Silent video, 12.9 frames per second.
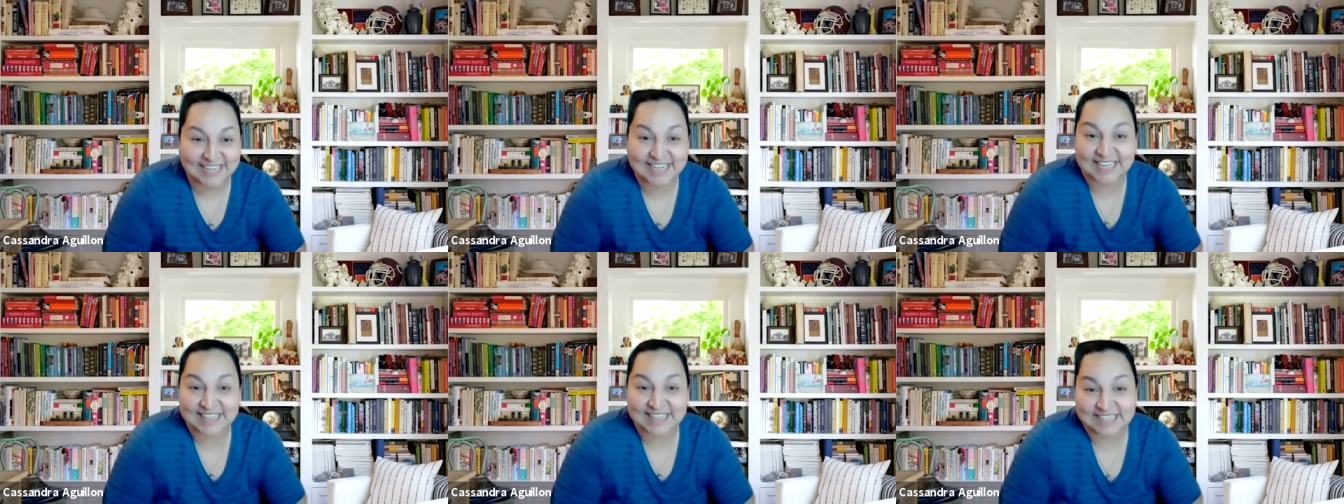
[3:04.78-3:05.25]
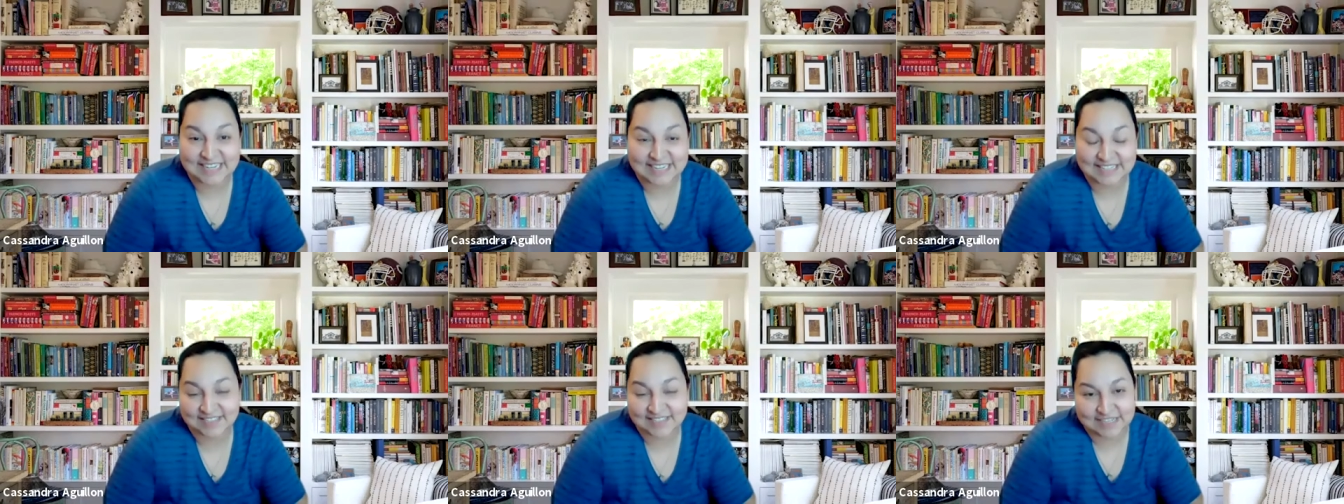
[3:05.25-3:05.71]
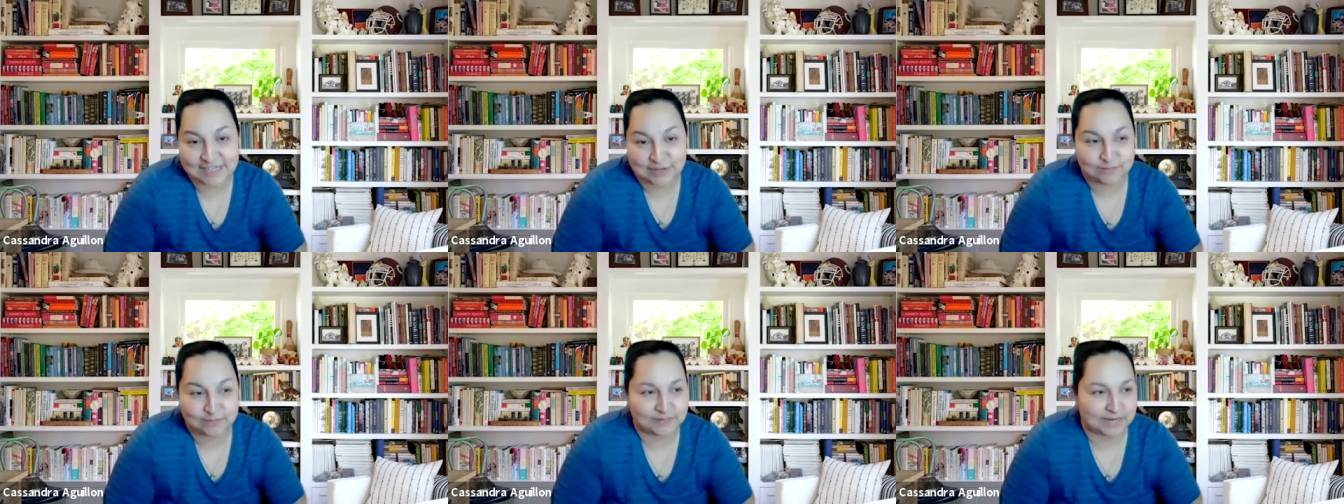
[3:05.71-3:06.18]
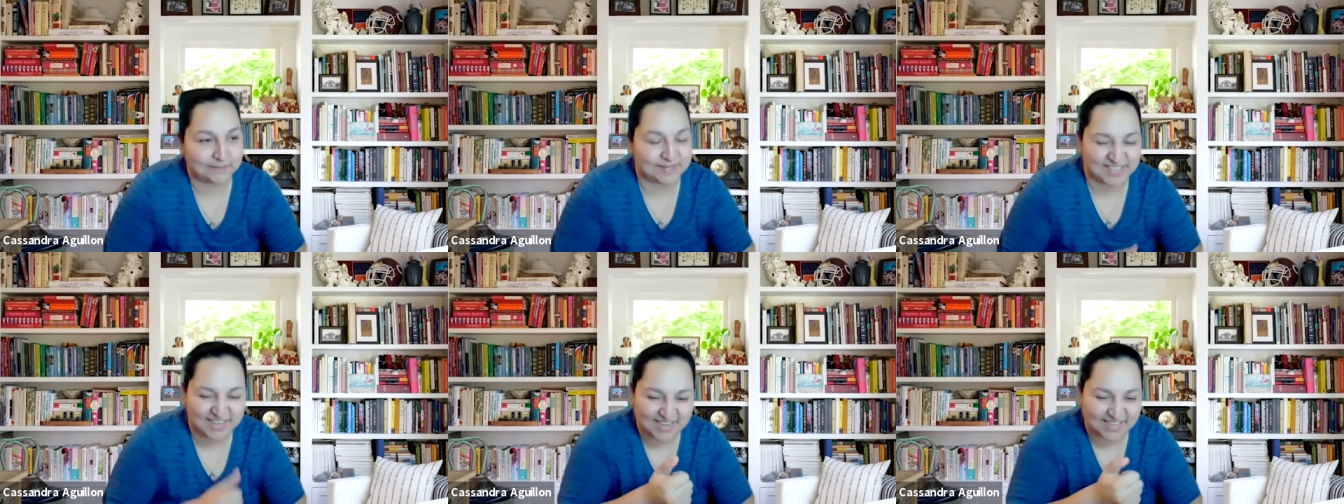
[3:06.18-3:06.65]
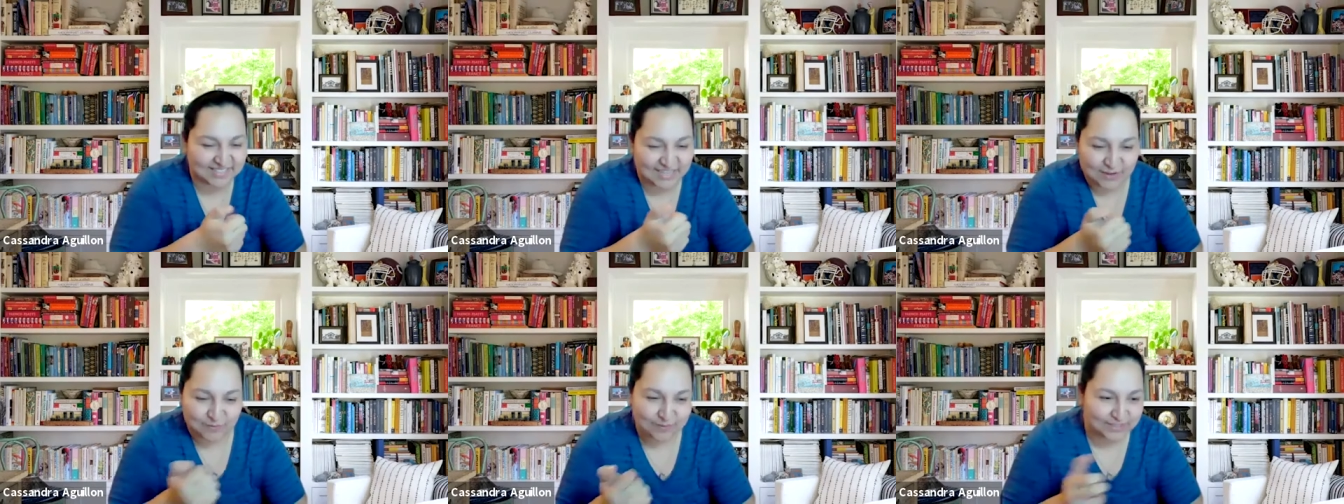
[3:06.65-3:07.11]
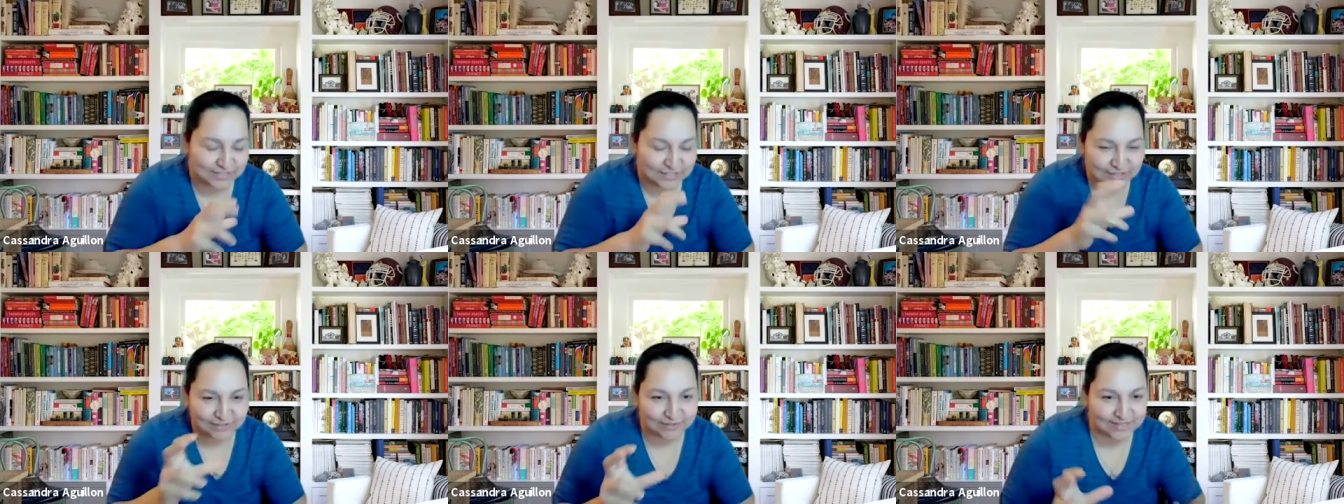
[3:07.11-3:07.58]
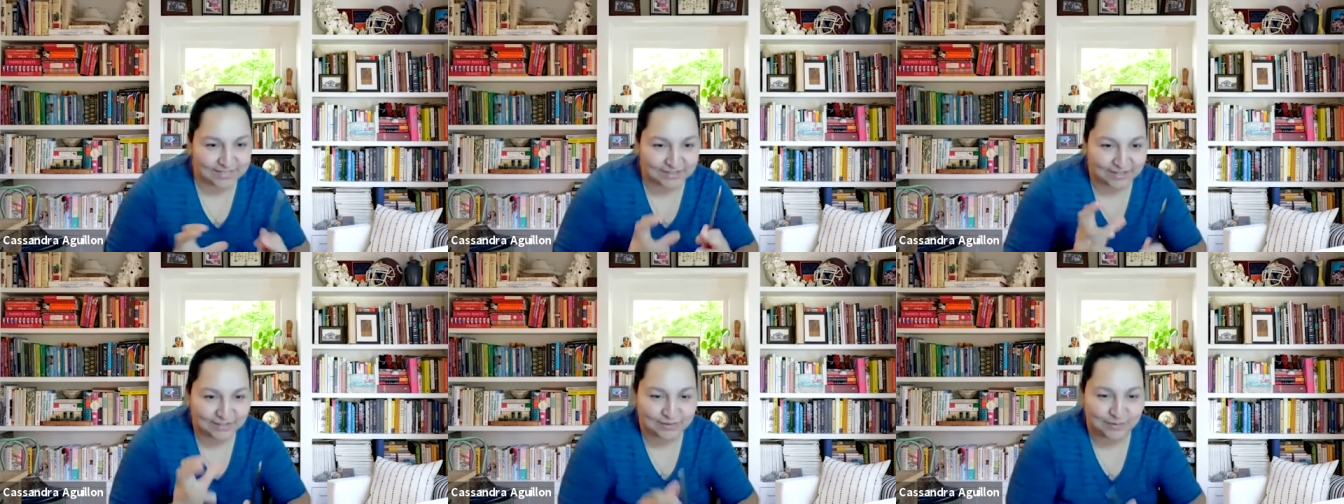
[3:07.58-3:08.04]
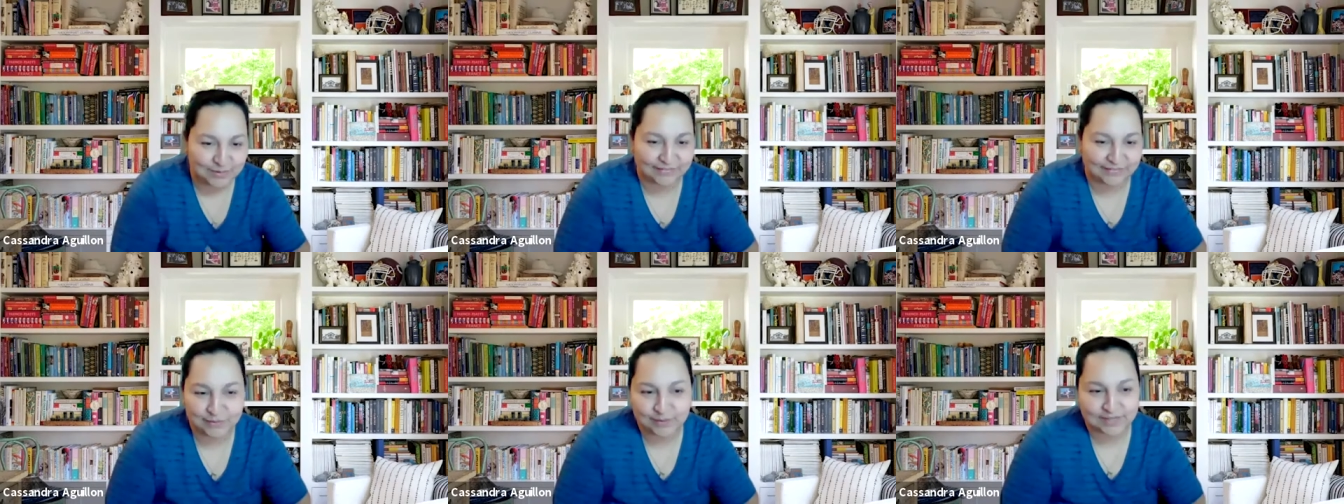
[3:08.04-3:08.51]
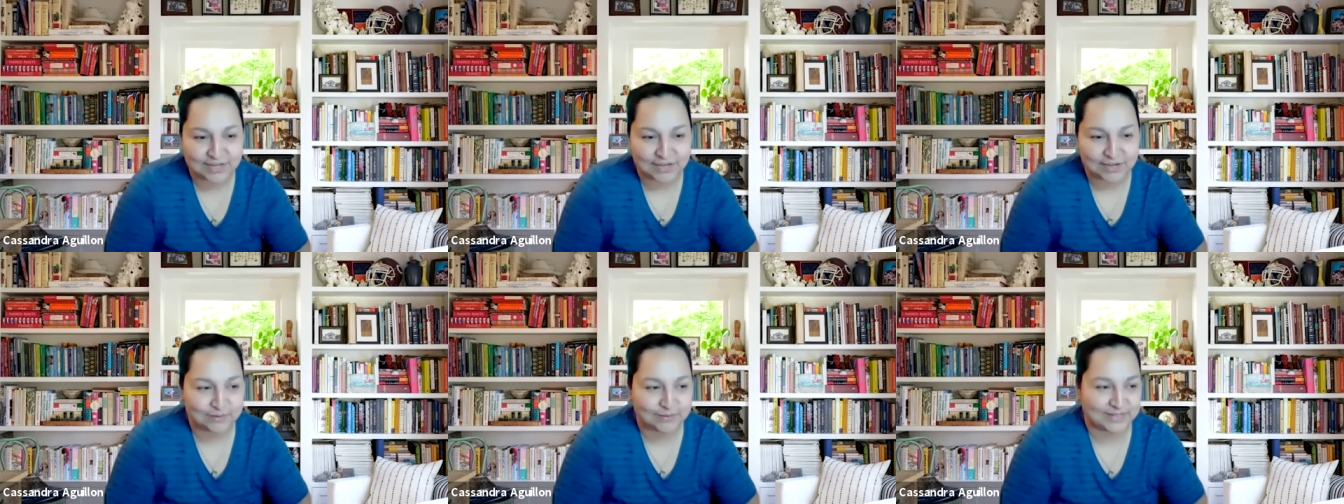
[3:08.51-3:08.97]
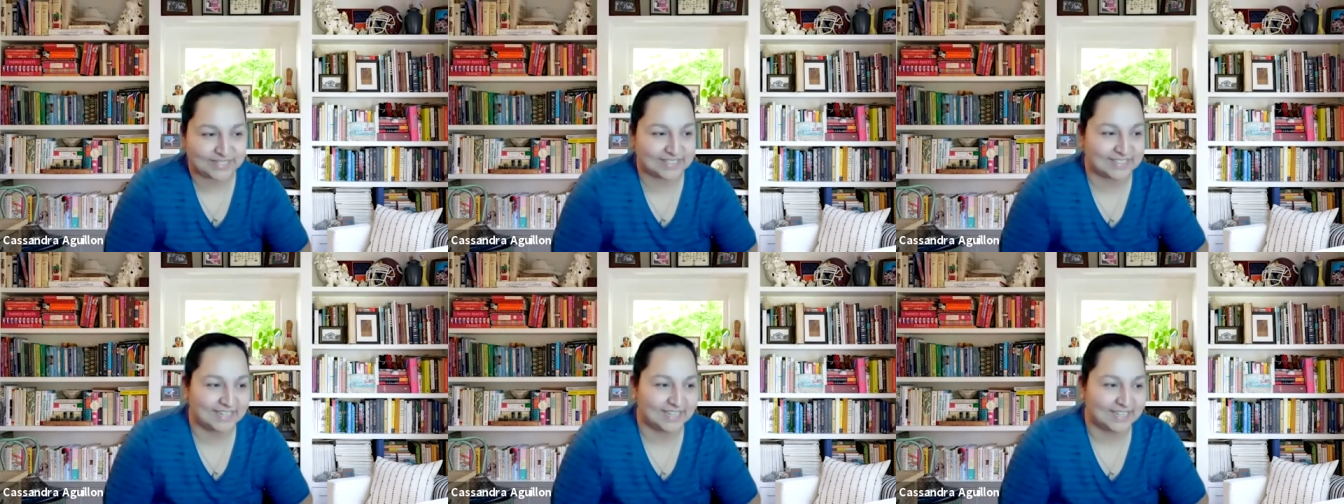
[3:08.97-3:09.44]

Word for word: And I thought I, you know, I'm like, yes, I know what to do. I, I knew everywhere to go. And